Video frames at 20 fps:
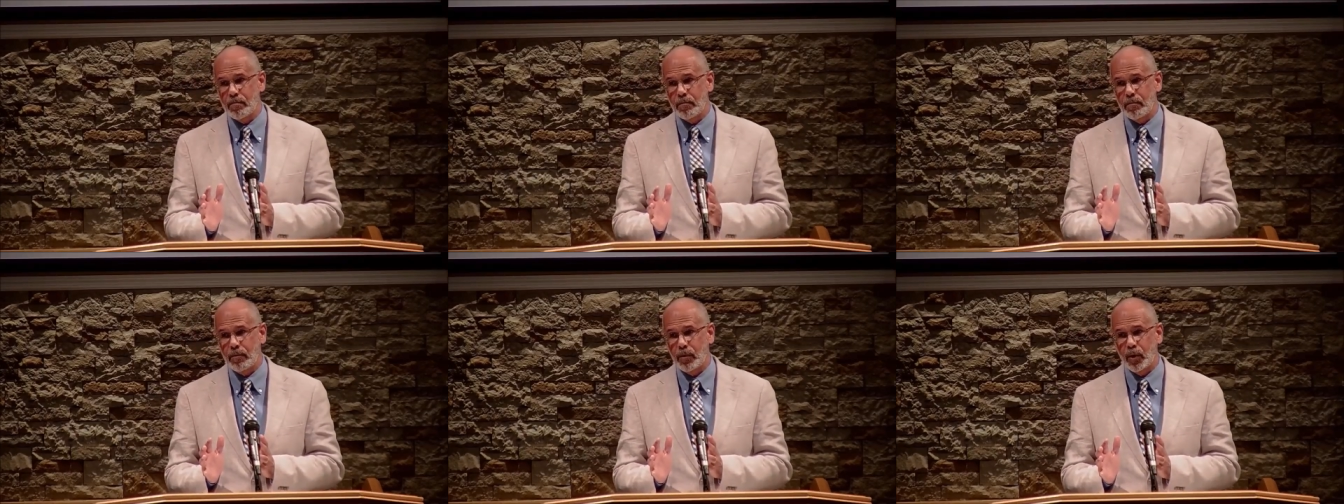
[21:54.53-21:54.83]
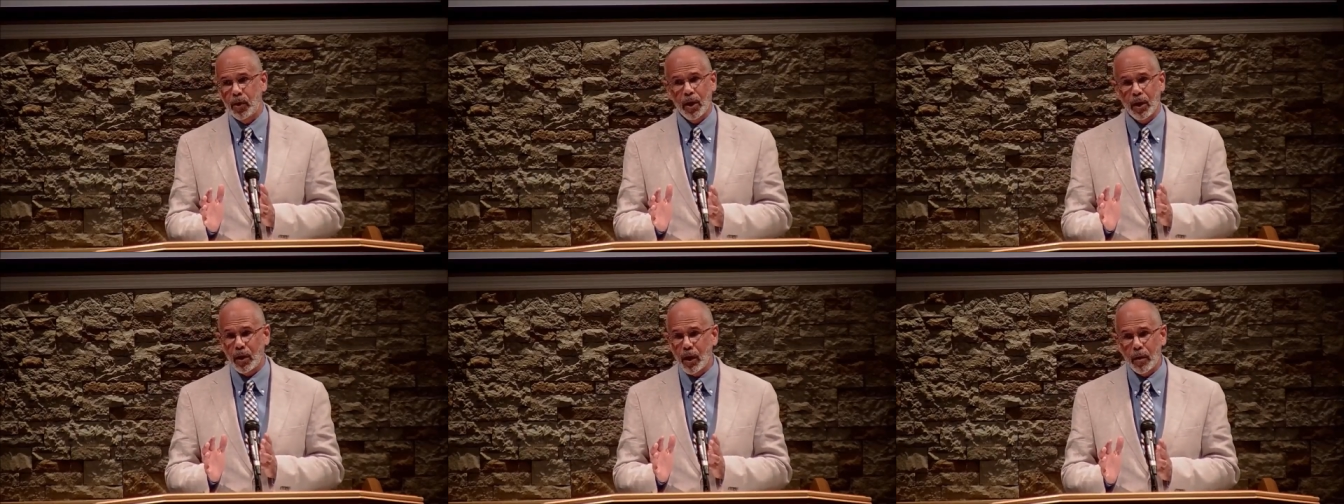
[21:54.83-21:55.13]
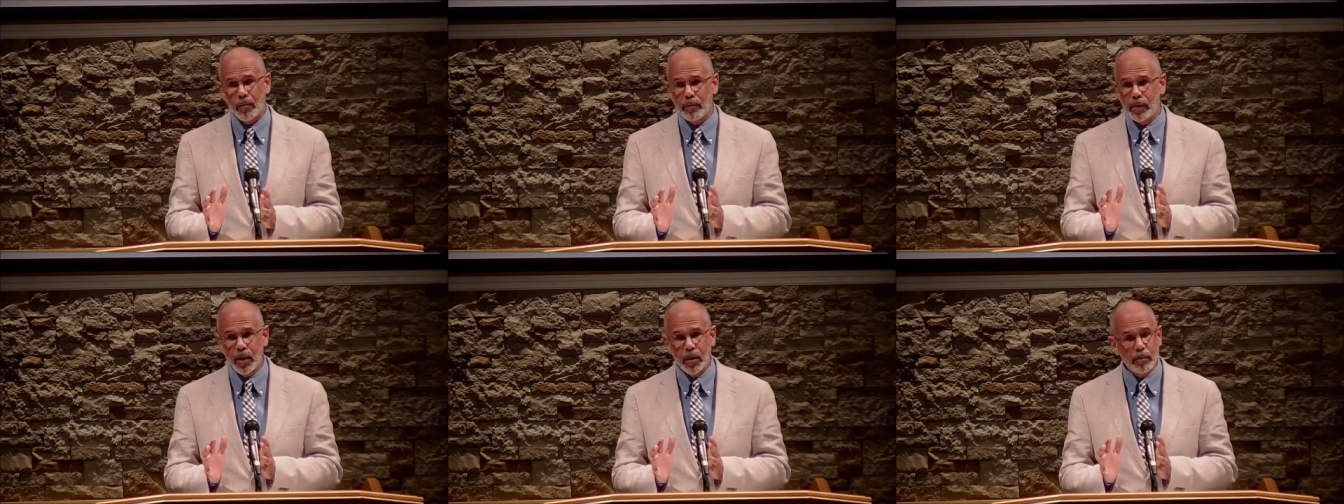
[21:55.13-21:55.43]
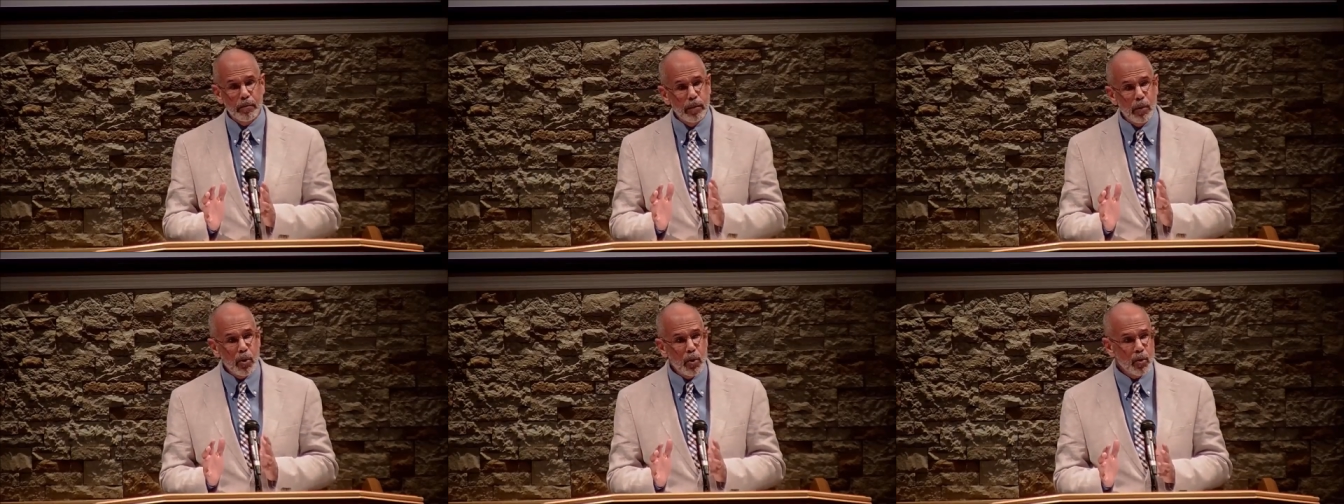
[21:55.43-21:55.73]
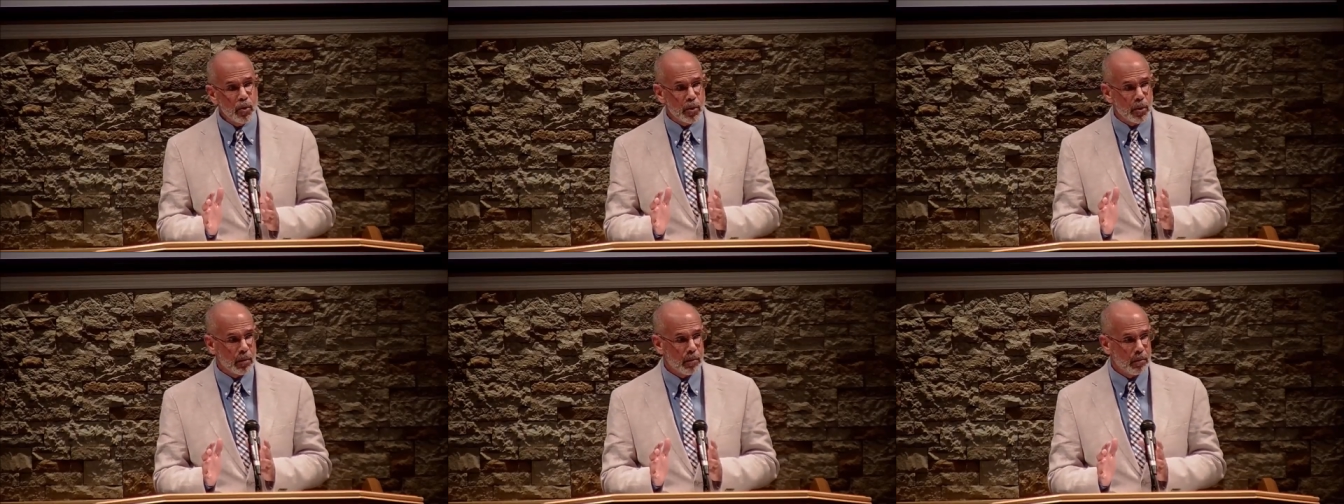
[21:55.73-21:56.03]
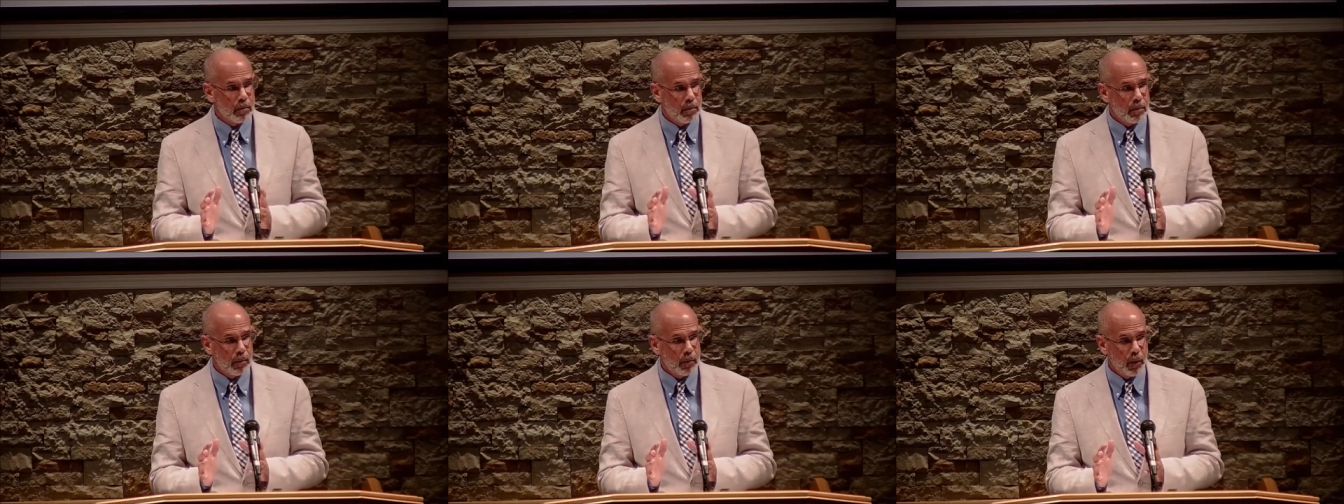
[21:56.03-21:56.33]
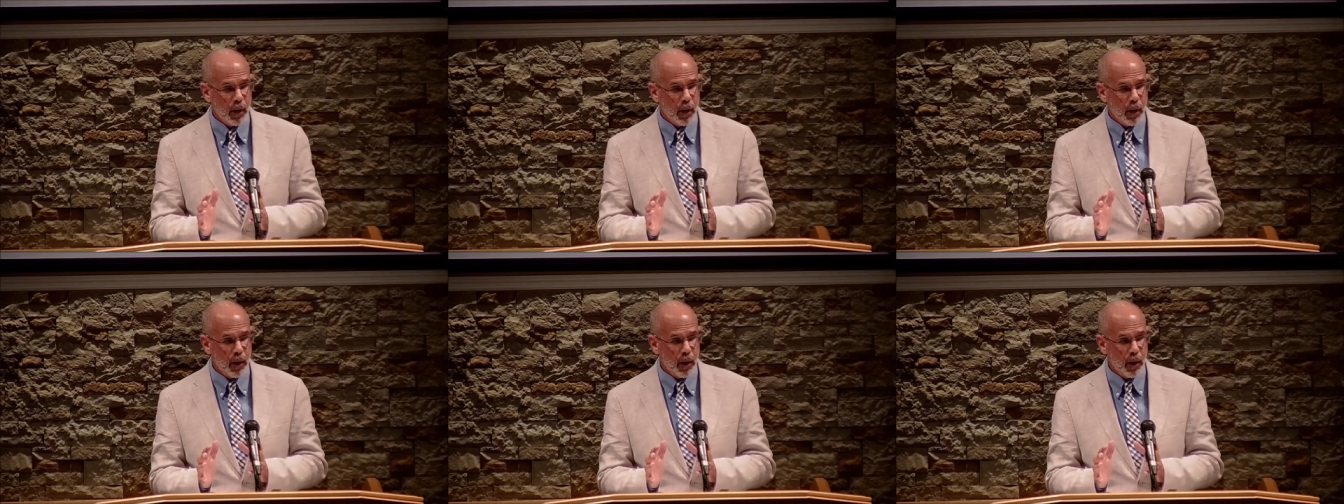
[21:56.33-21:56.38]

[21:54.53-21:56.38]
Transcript: You cannot be a brute. You